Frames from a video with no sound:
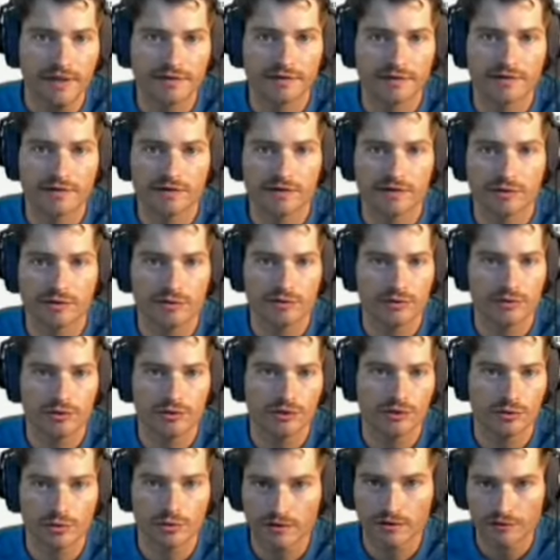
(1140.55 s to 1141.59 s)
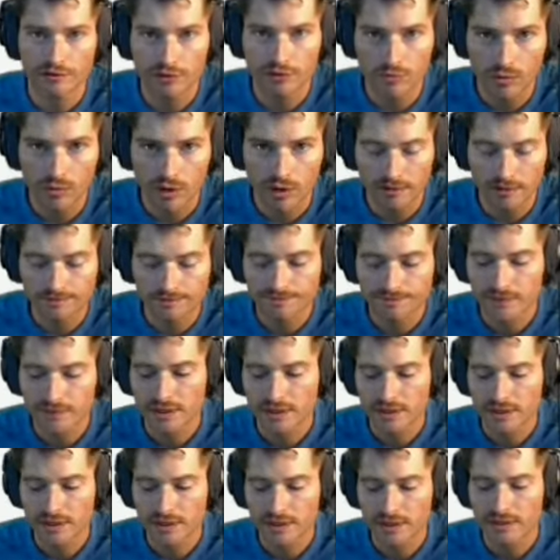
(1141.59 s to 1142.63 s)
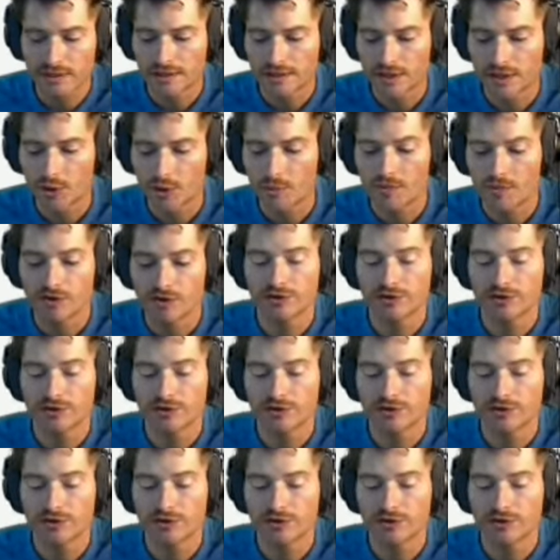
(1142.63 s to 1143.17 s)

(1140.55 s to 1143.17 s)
so you can do it whenever you want. There's